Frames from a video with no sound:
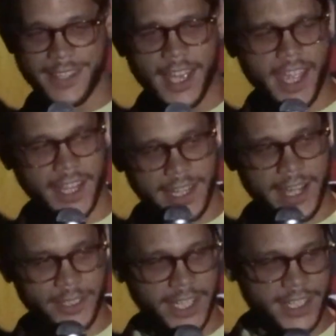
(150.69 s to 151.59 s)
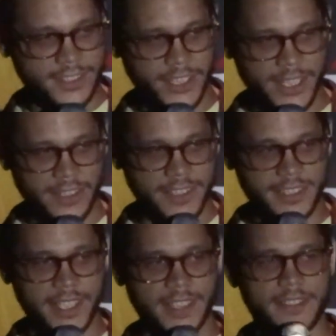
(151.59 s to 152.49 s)
Hey, nowadays, you hear these
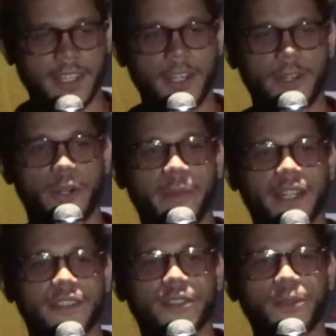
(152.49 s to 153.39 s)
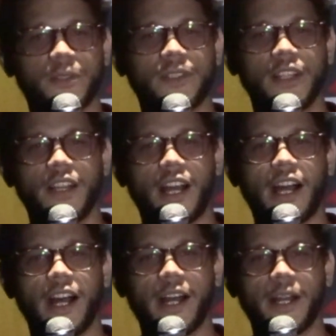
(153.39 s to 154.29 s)
kids going back to school?
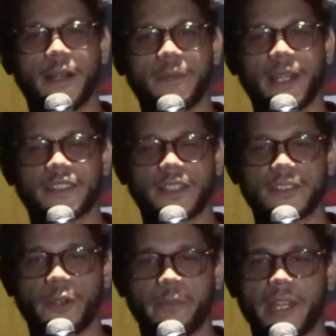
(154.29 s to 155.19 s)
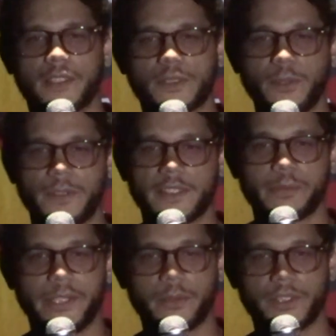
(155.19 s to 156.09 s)
My son's going back to school this
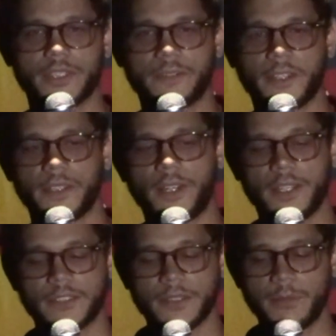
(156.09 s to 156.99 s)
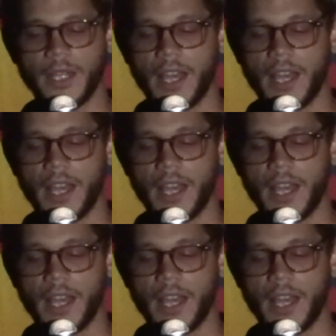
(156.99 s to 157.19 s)
week, which is fucking awesome.